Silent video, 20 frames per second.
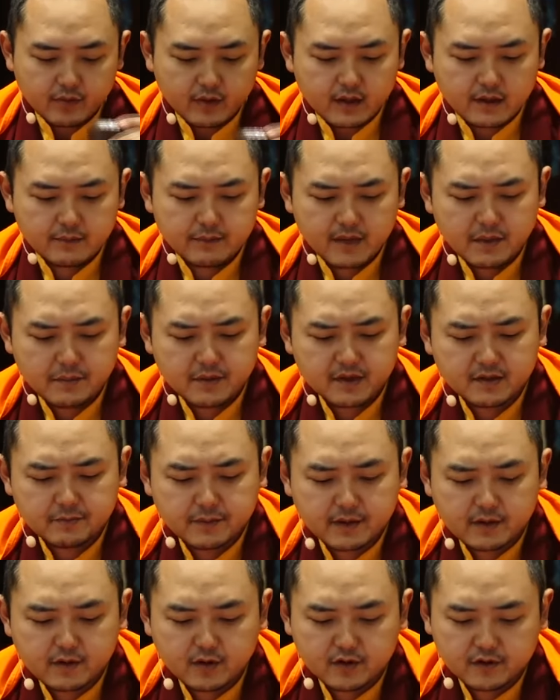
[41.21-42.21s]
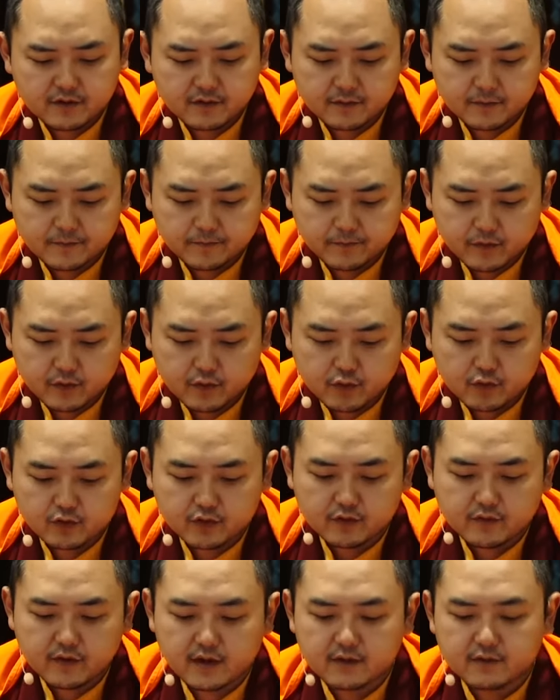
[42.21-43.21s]
Maybe it's because those
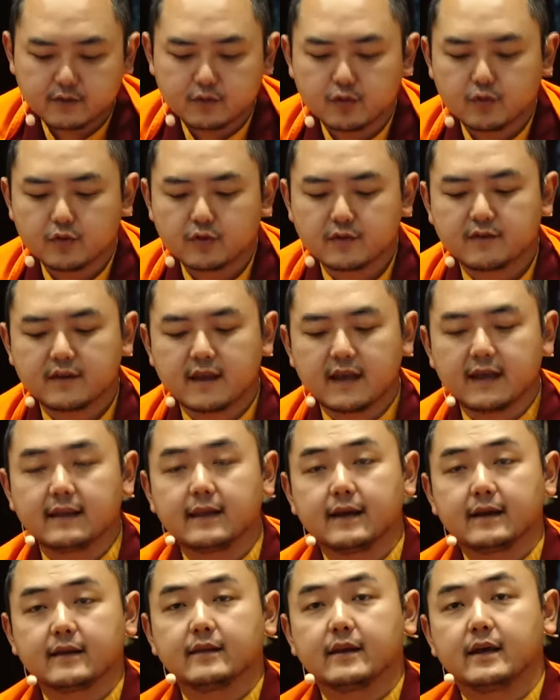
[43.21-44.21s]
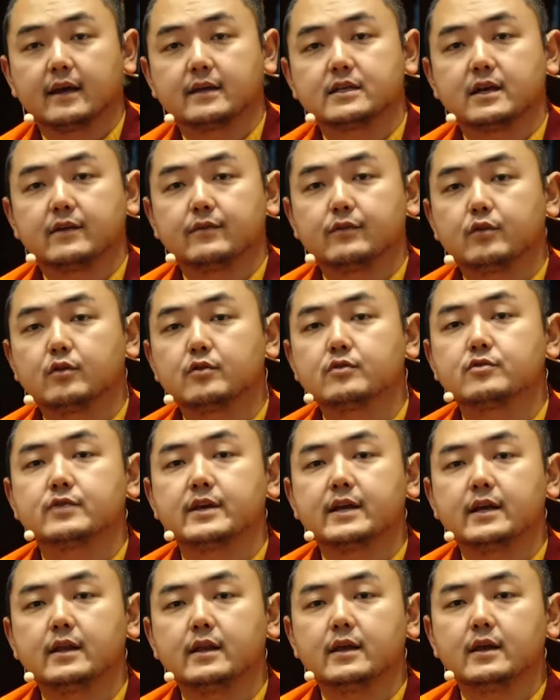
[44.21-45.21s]
of us who say like that have not
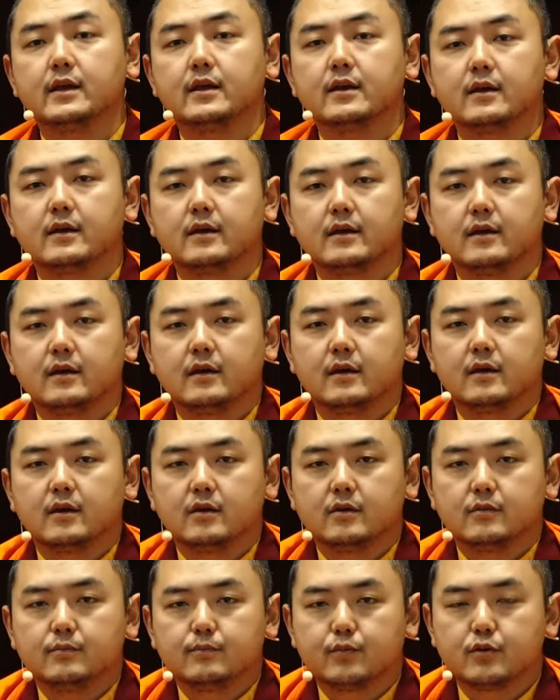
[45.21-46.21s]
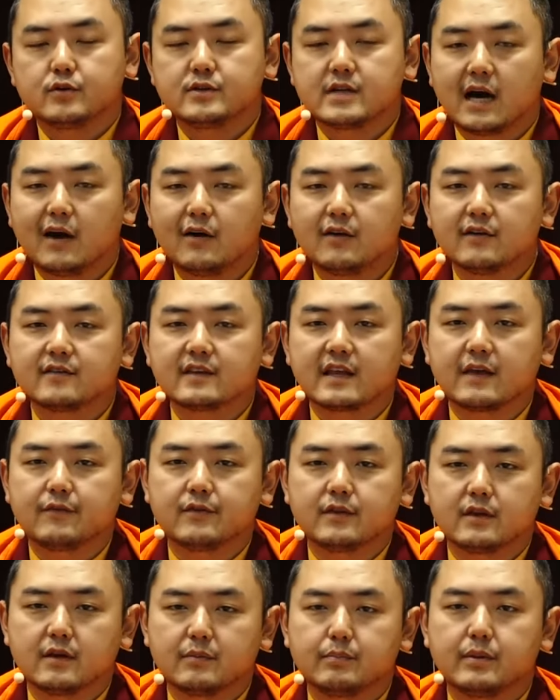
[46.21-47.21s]
really put ourselves
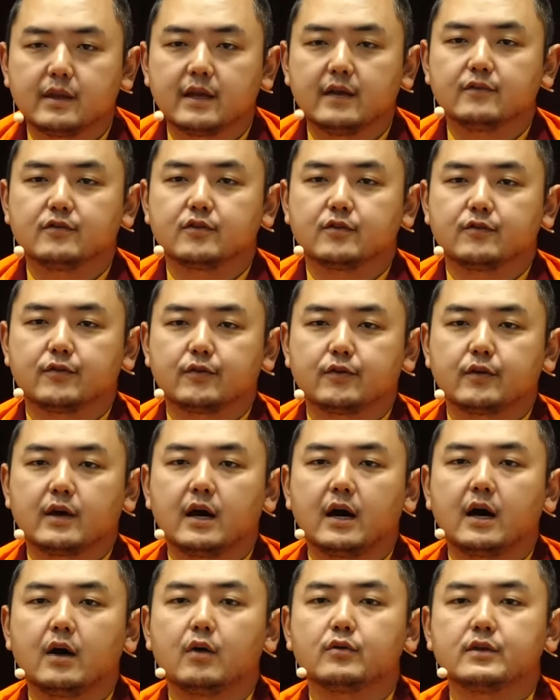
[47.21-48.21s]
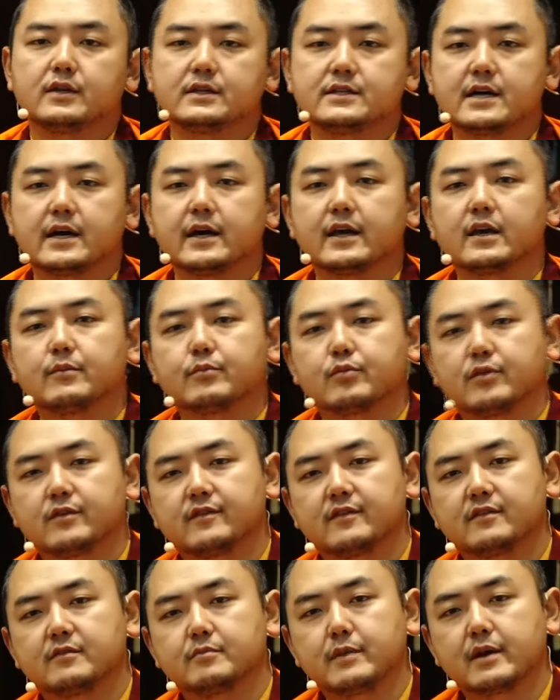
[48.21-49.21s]
in the place of, you know, how the dying
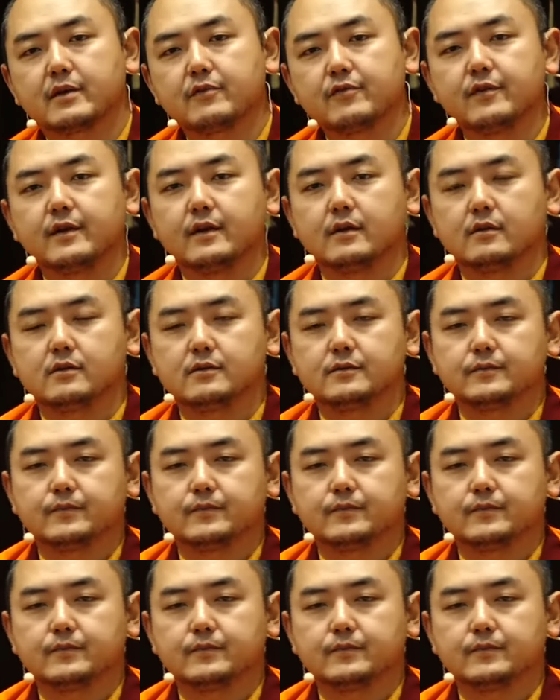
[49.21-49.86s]
process might feel.